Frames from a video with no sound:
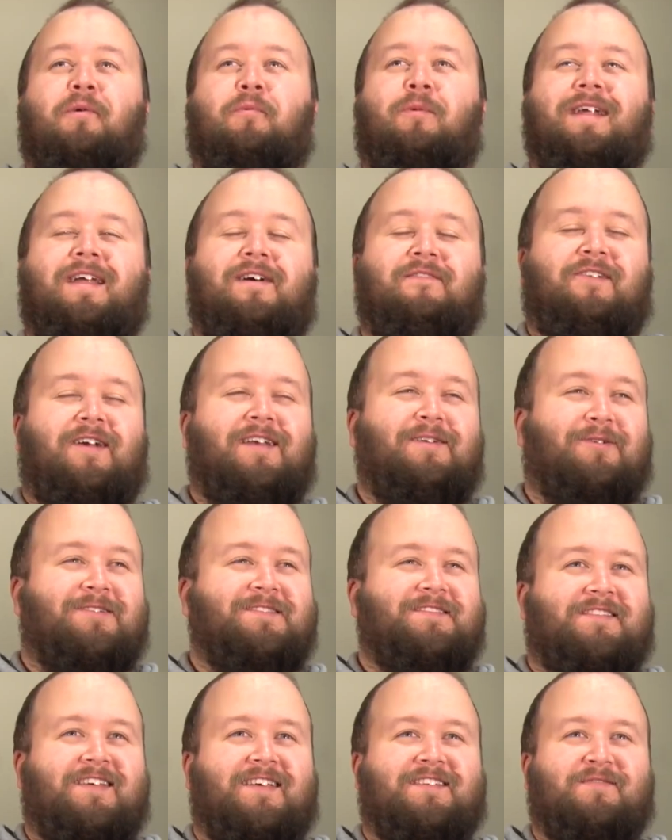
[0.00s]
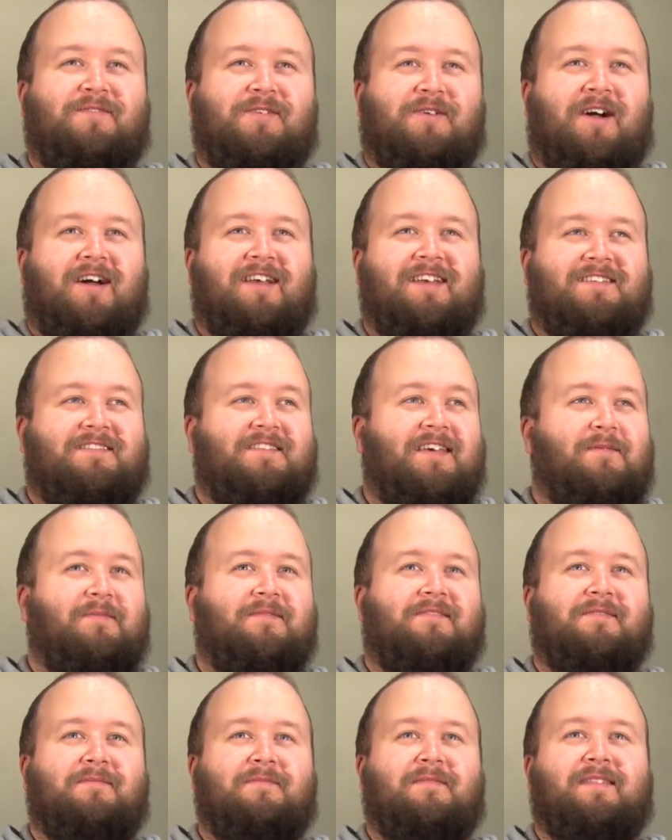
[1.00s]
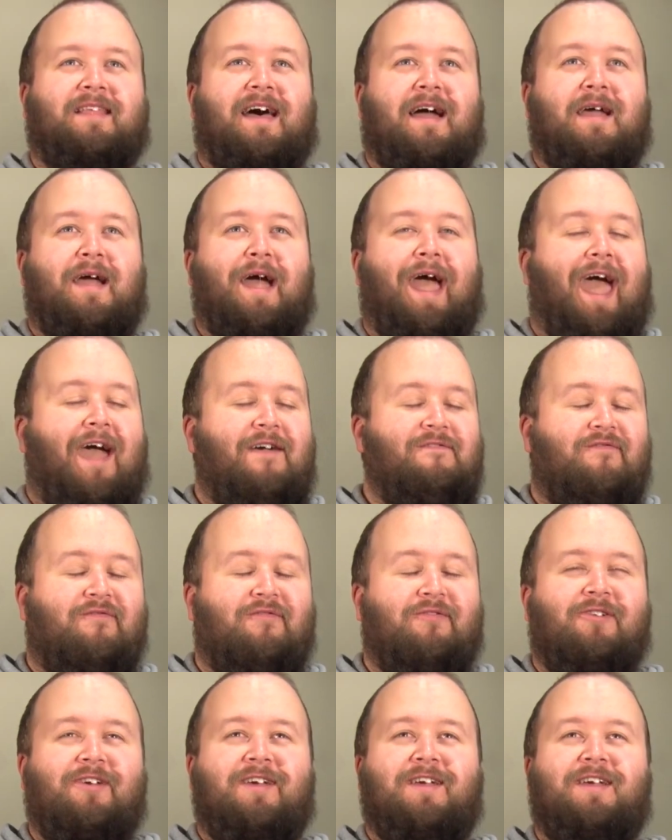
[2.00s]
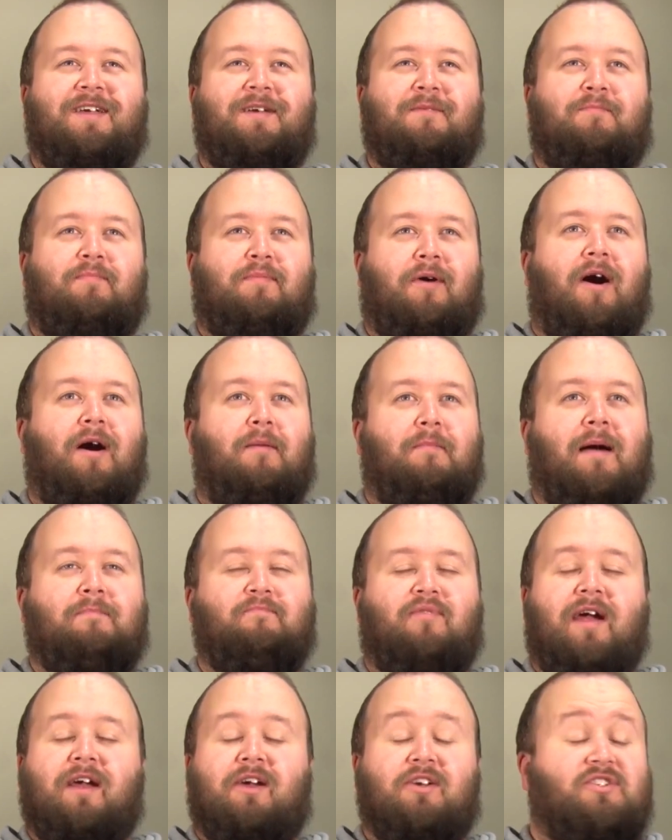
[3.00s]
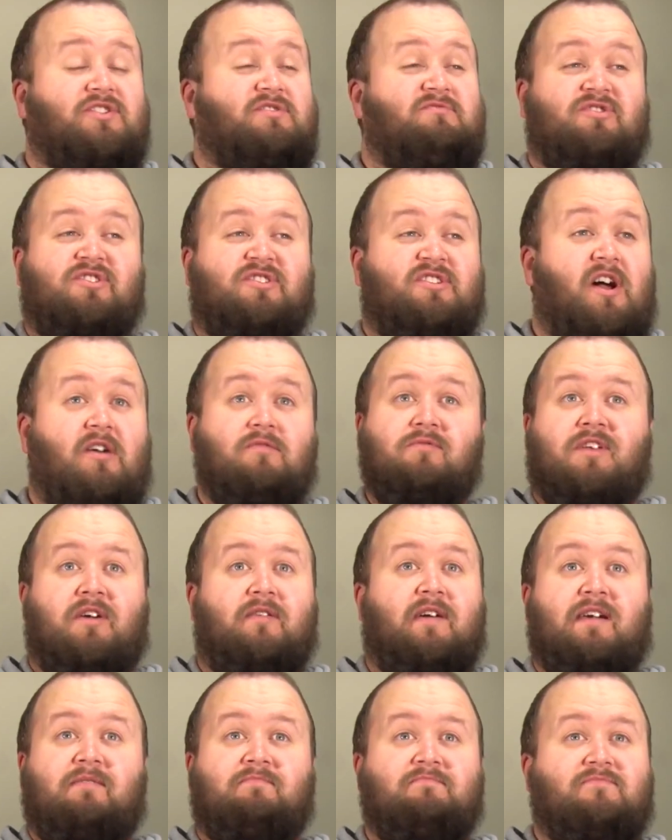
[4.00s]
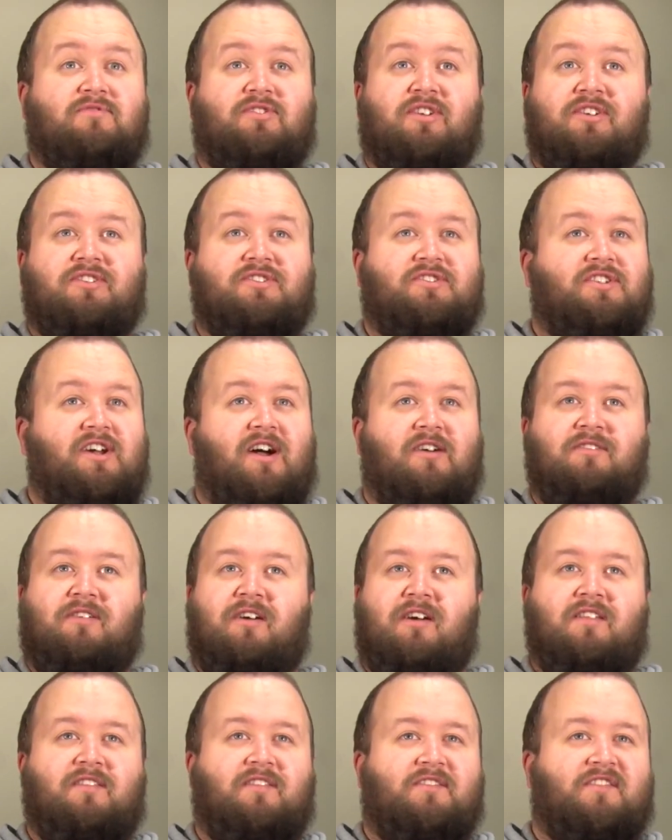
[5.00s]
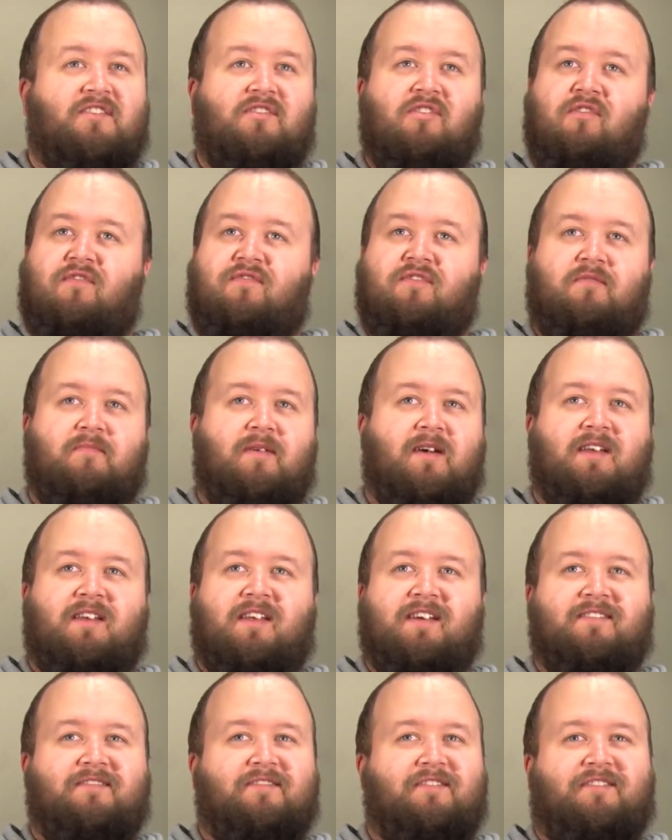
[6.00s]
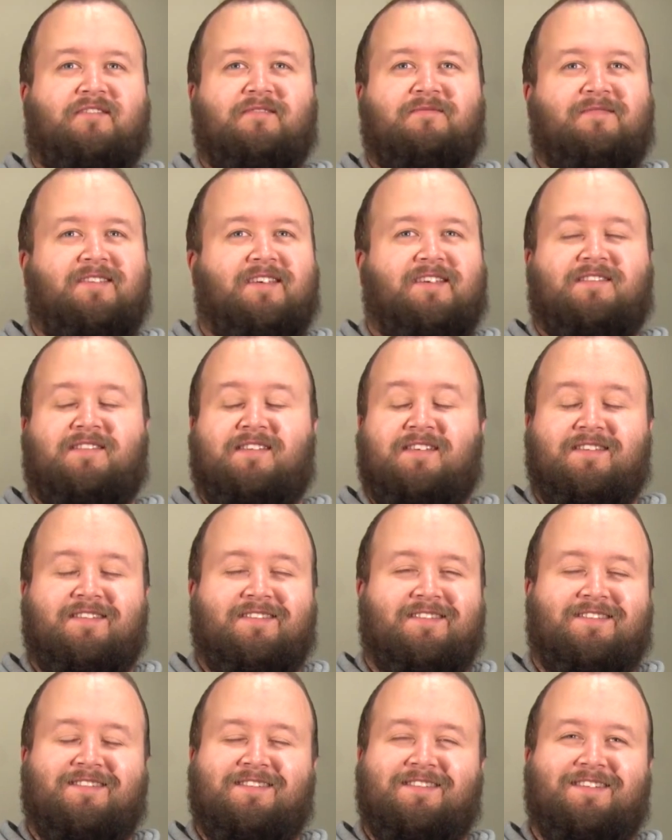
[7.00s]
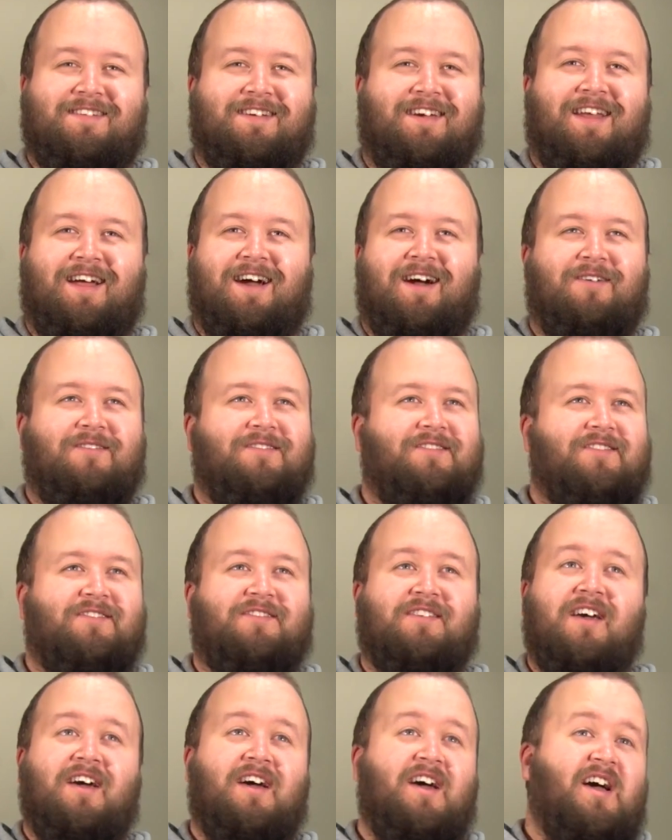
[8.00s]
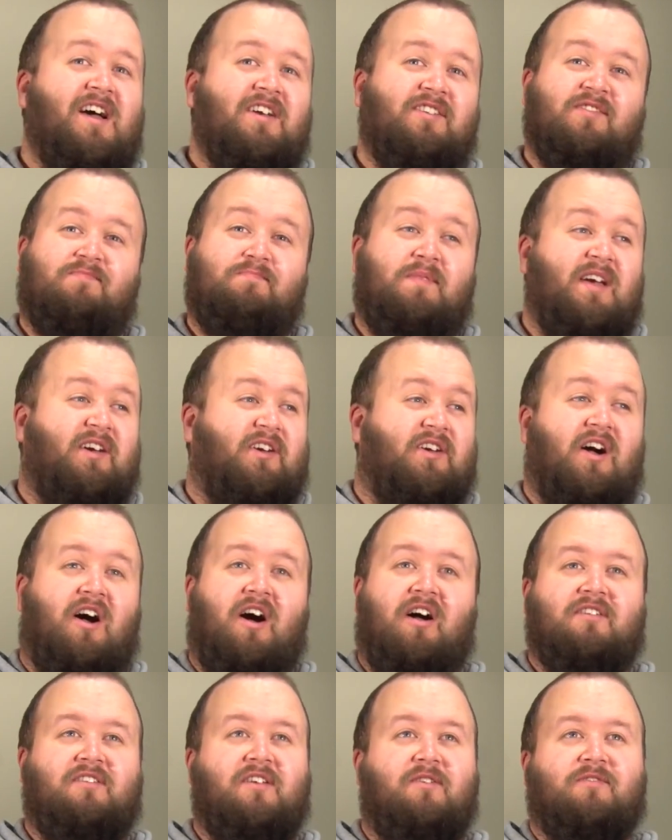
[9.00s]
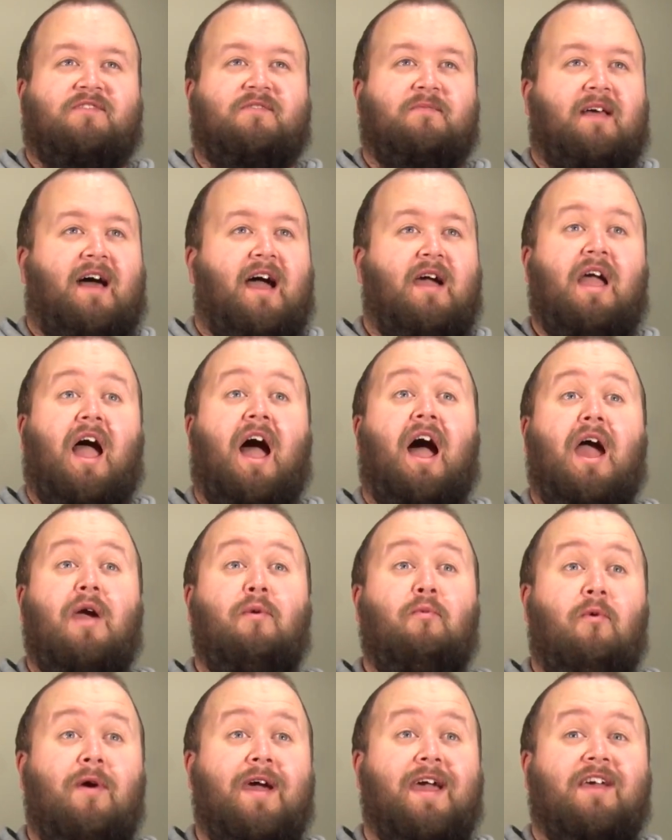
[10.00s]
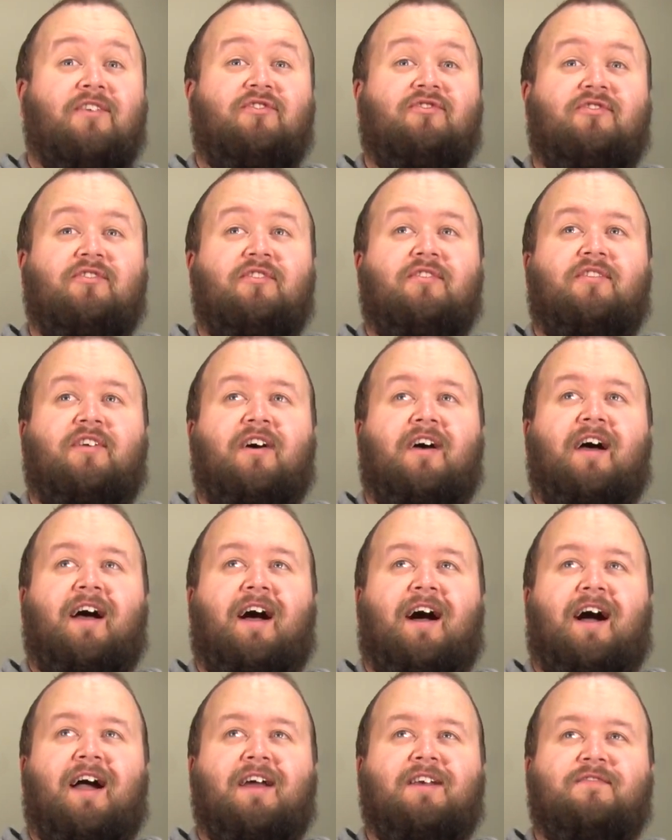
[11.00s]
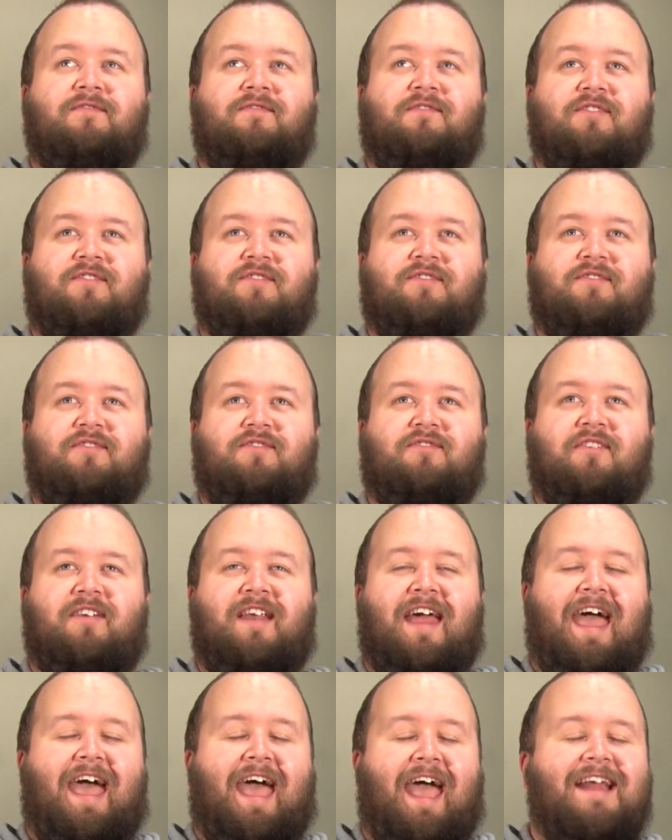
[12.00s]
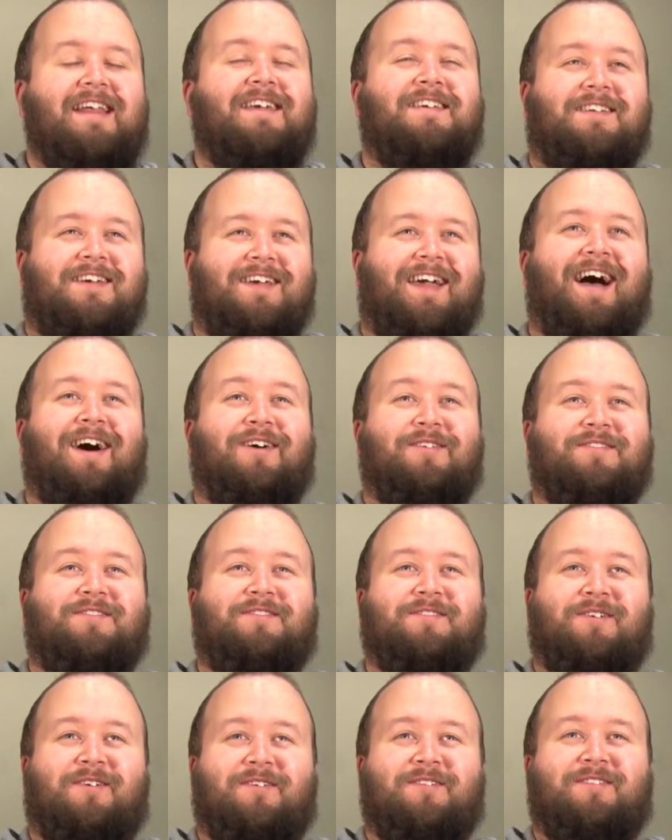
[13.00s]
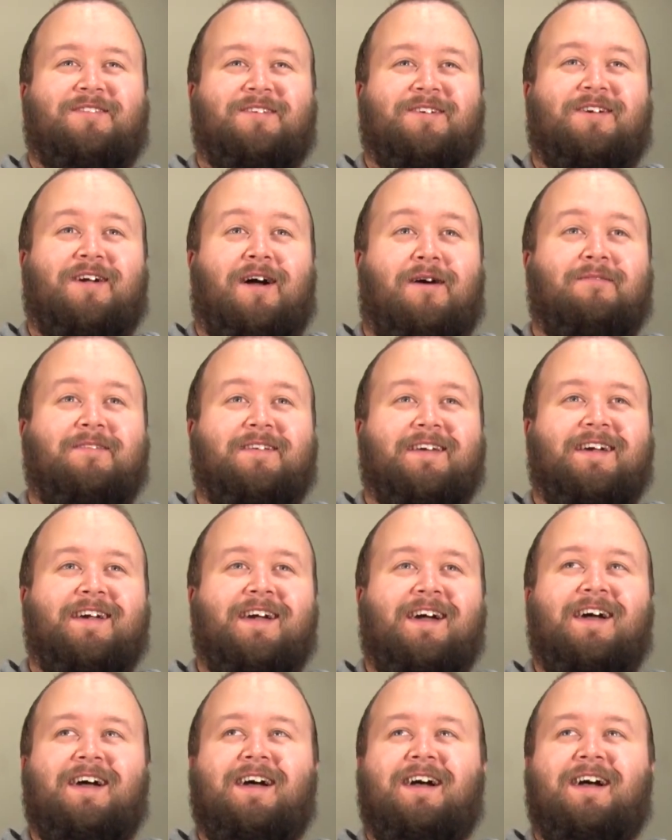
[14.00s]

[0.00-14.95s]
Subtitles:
Whenever anyone says, have you got any tips, like every part of my brain goes, just don't do it. Just don't do it. There's enough comedians. This is, you know, just be a gardener or something. I wish that I'd have just done anything else other than comedy.